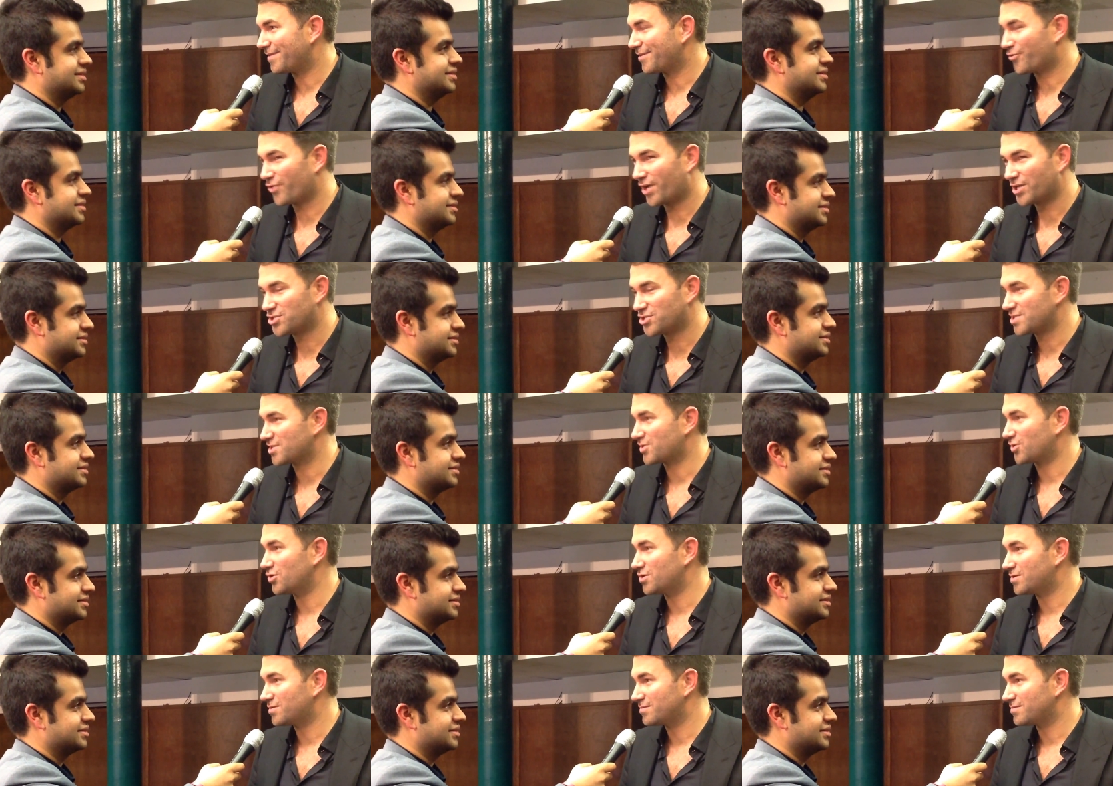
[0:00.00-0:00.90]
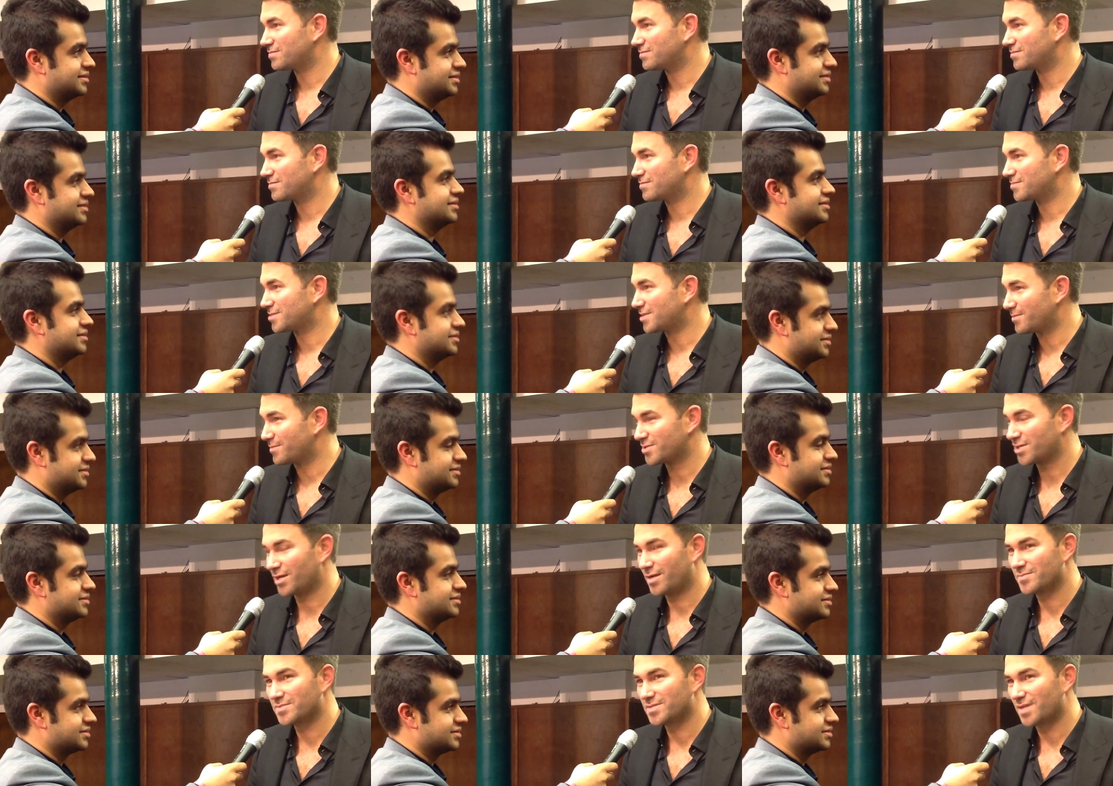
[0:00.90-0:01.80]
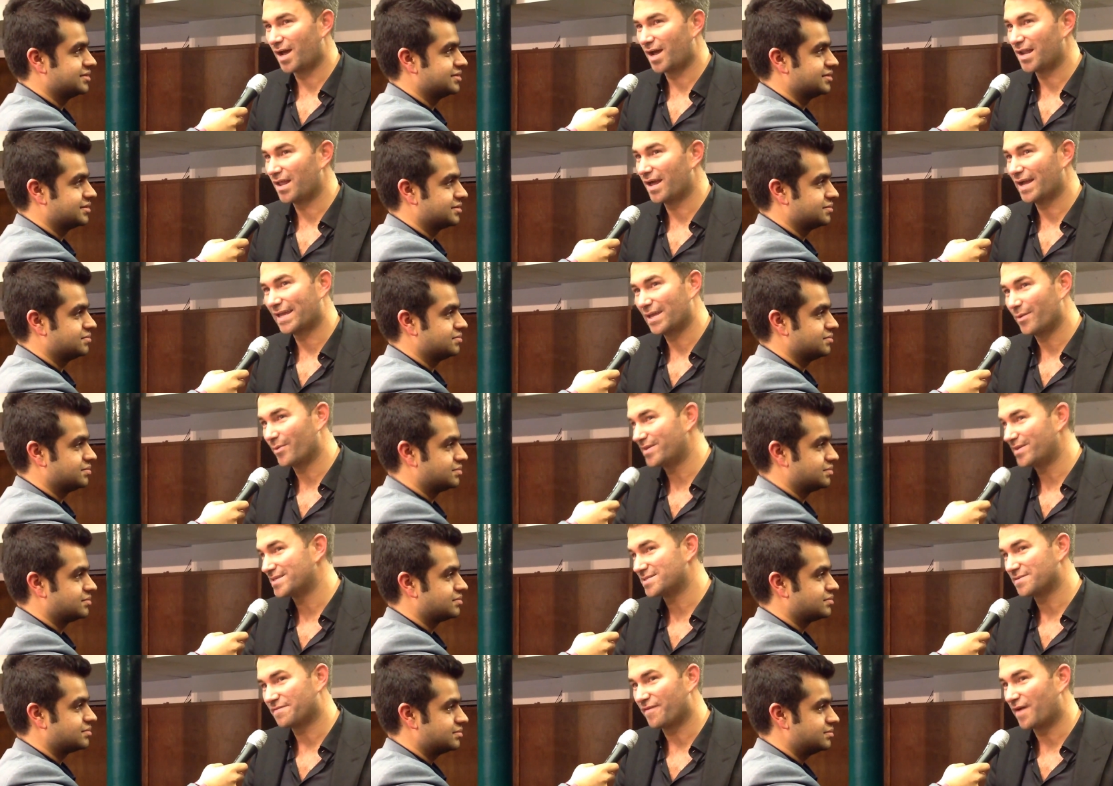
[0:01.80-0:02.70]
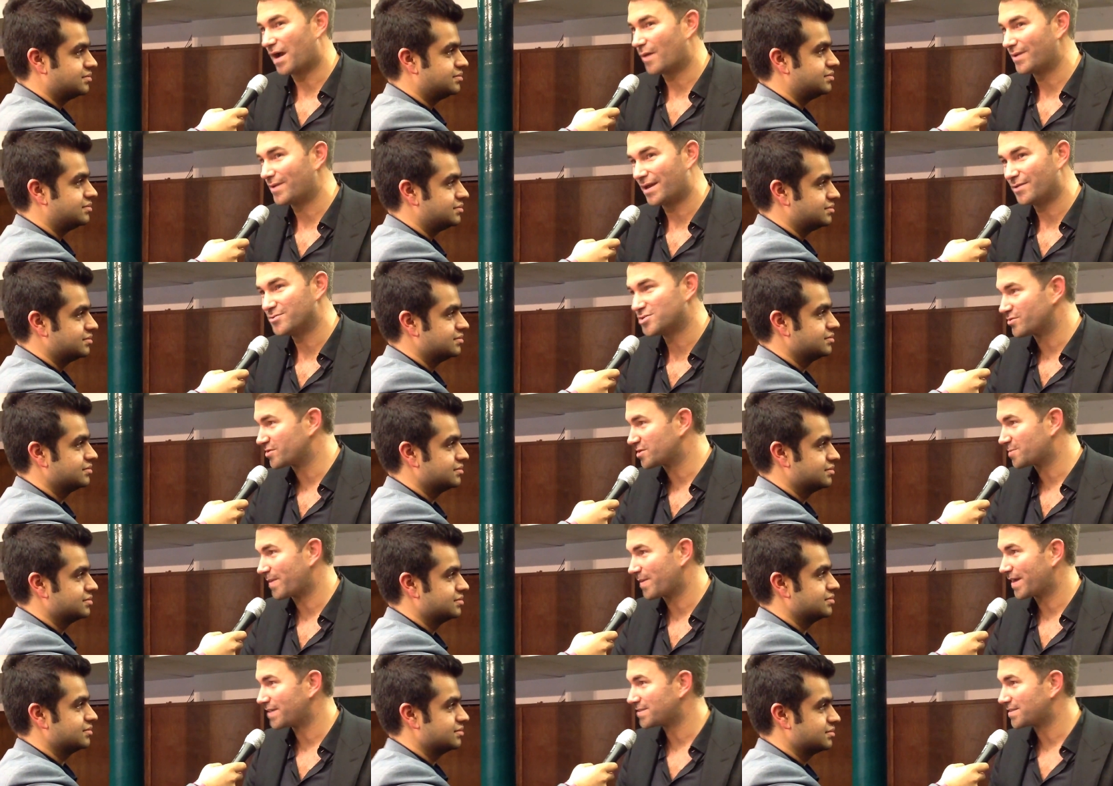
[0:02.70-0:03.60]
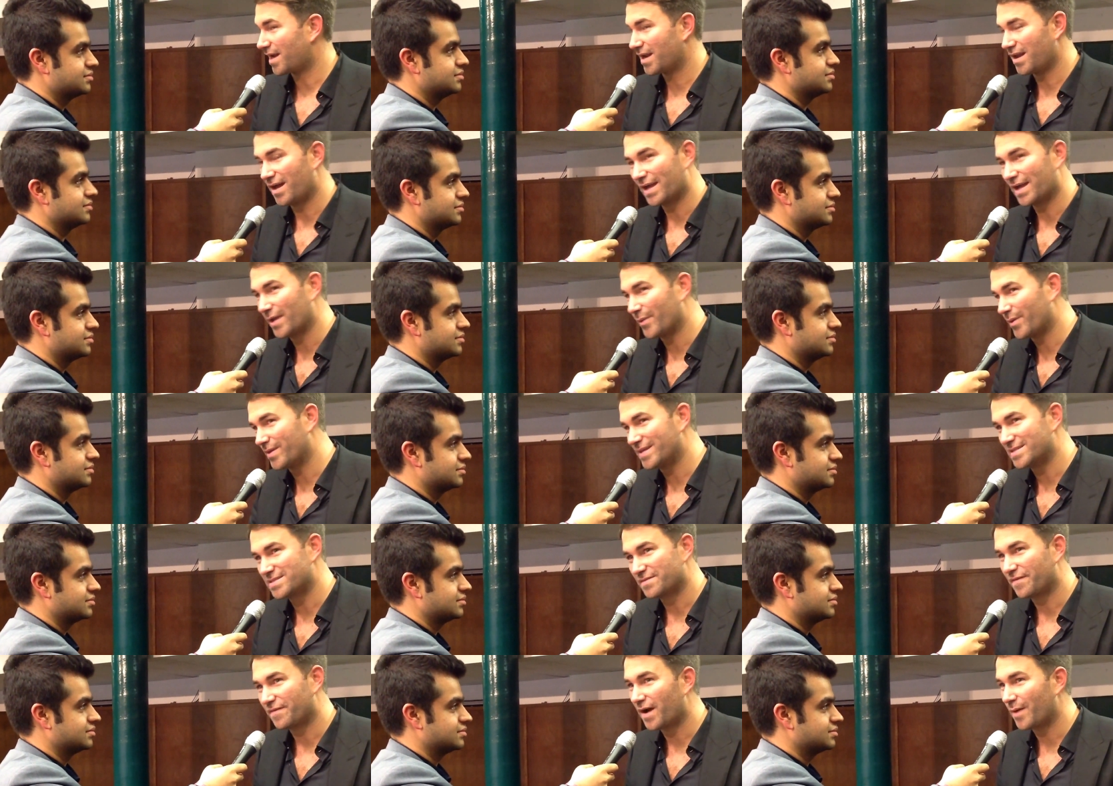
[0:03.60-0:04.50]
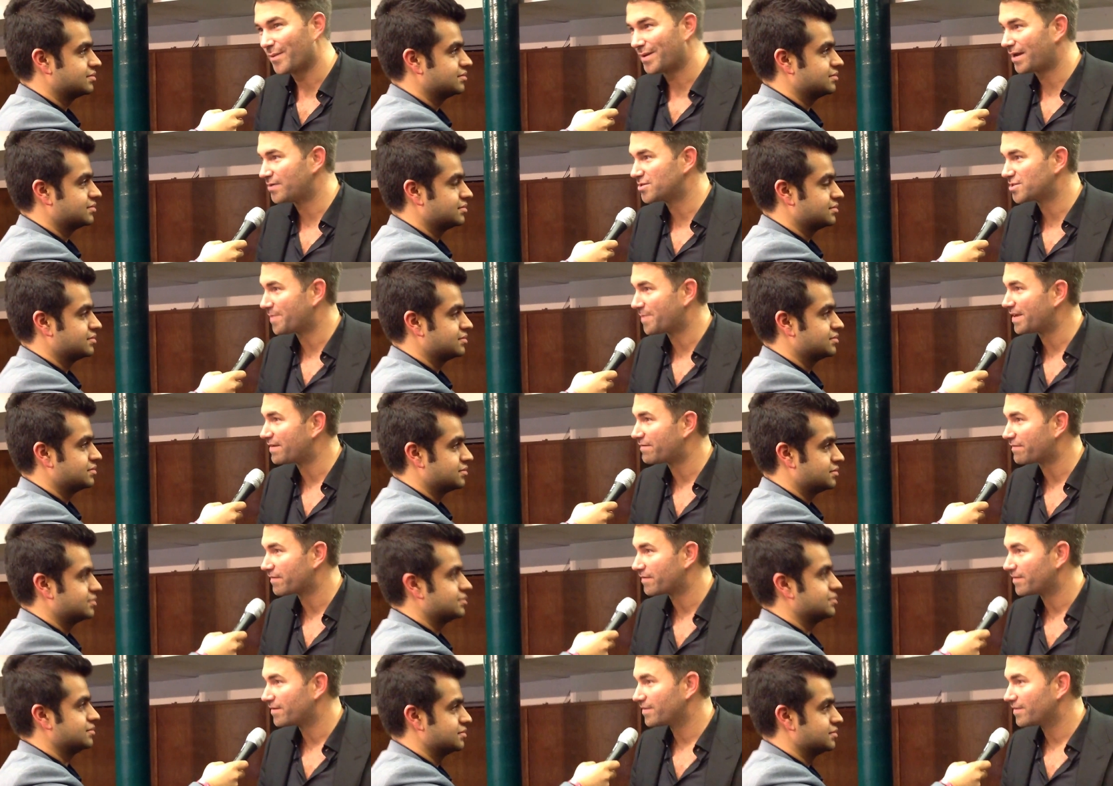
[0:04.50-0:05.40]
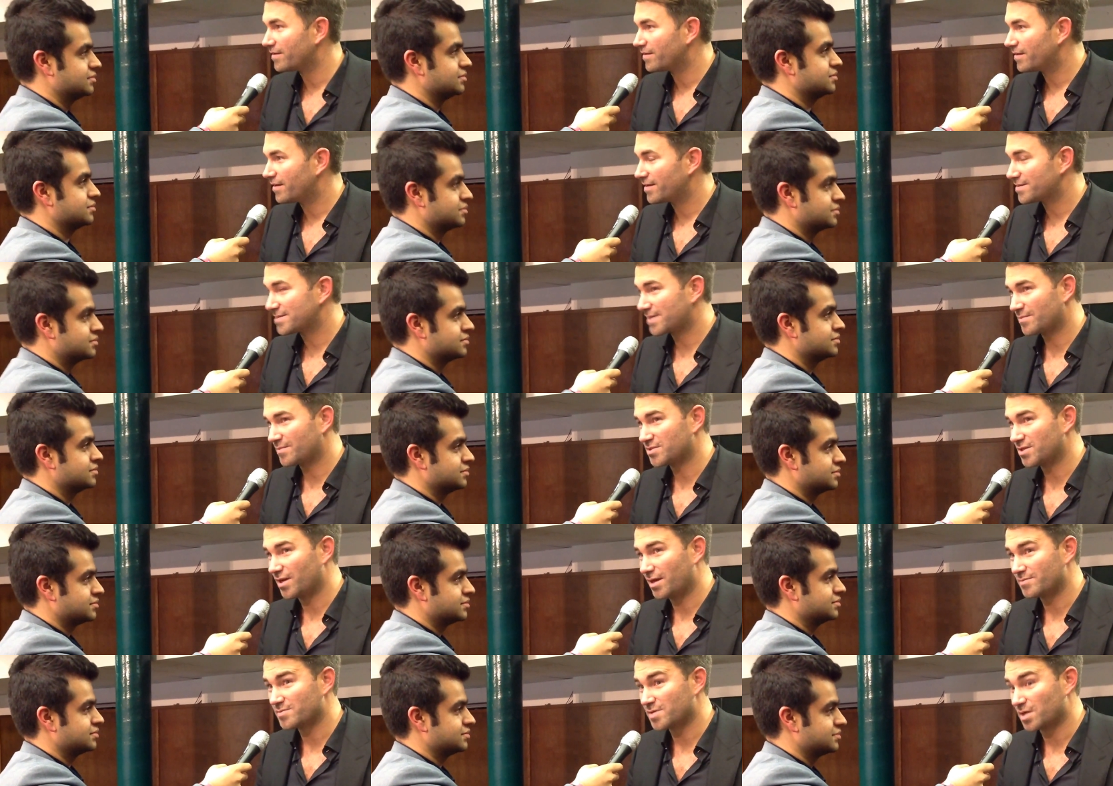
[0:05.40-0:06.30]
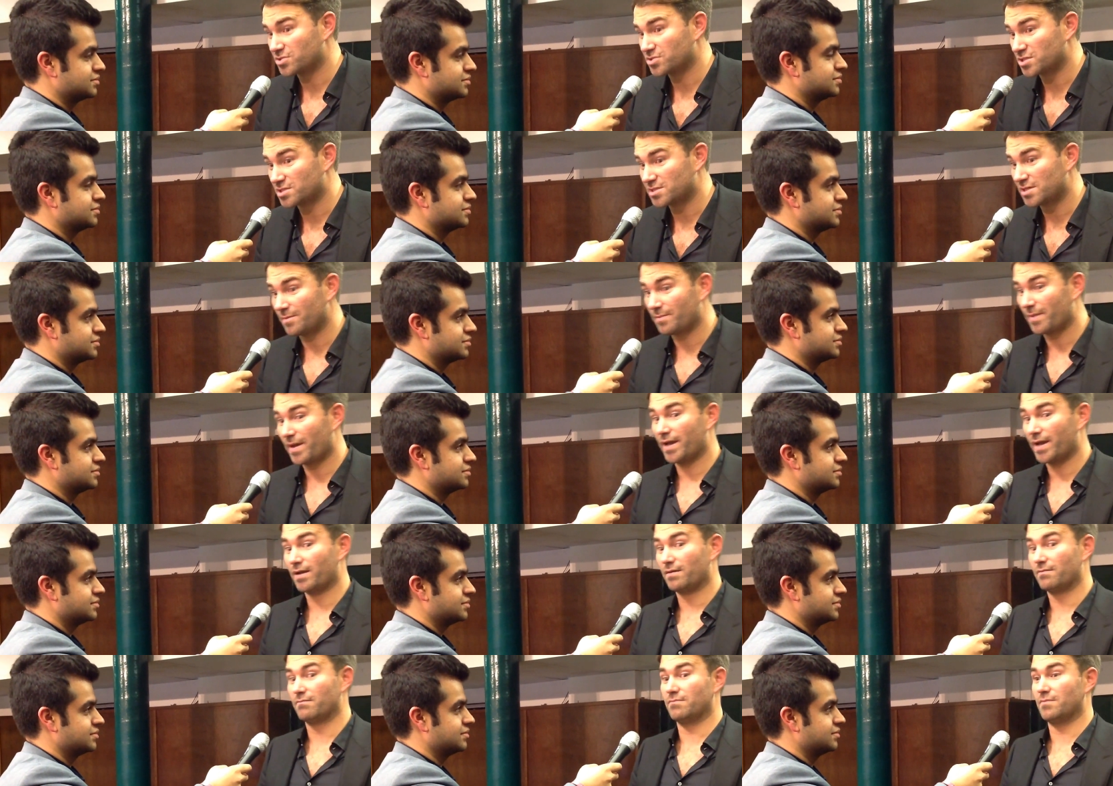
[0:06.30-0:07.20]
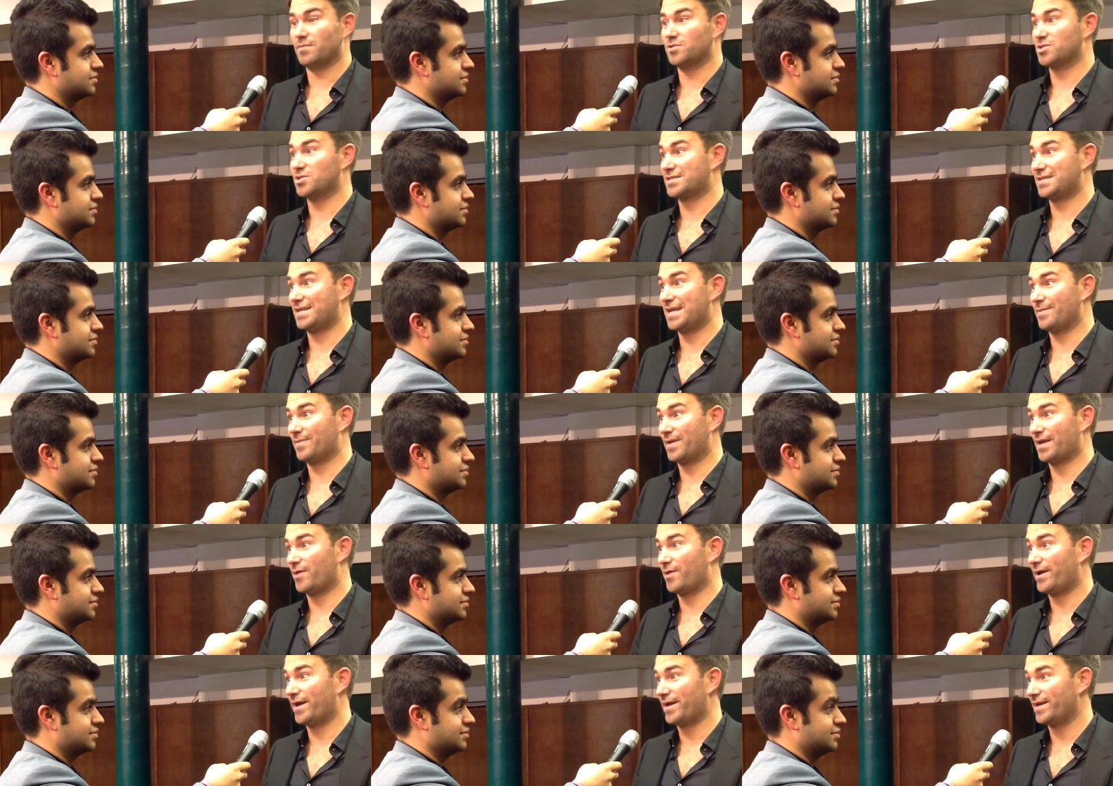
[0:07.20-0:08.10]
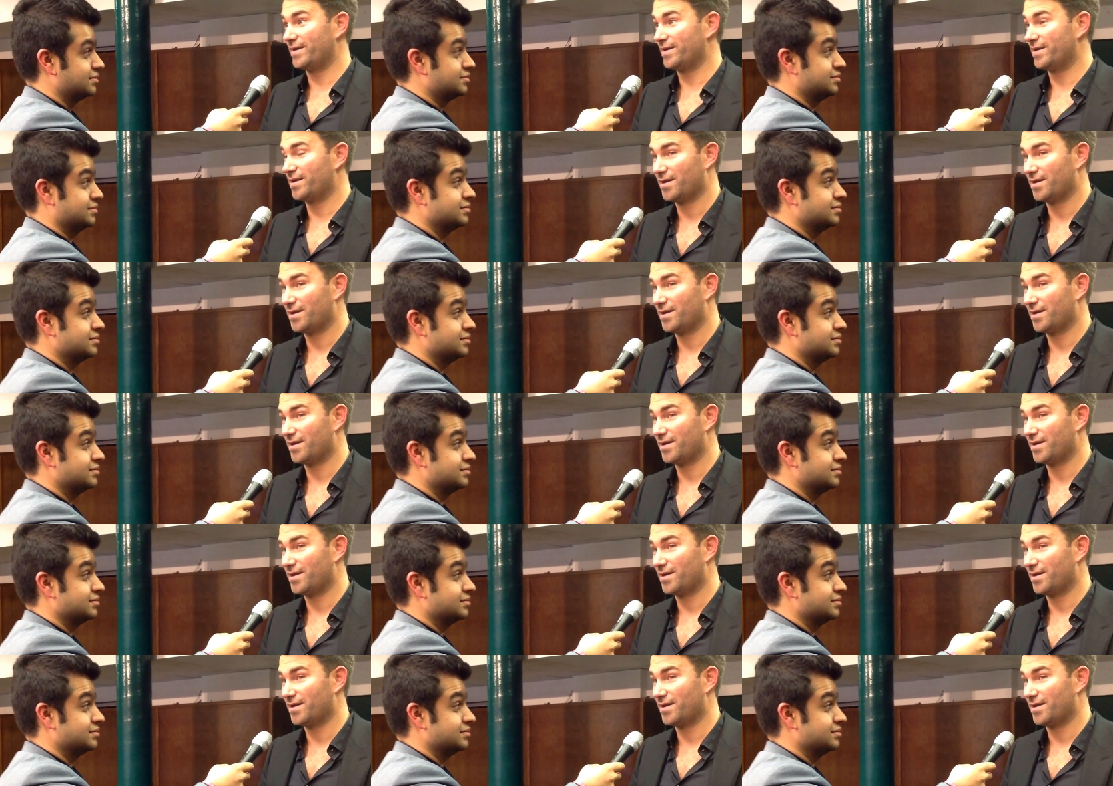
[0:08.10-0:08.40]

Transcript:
Speaker 1: grudge is good. Sometimes I like it when there's a fight with loads of respect. I like it when there's a fight with loads of beef. Sometimes I just sit back and just let them go at it, and I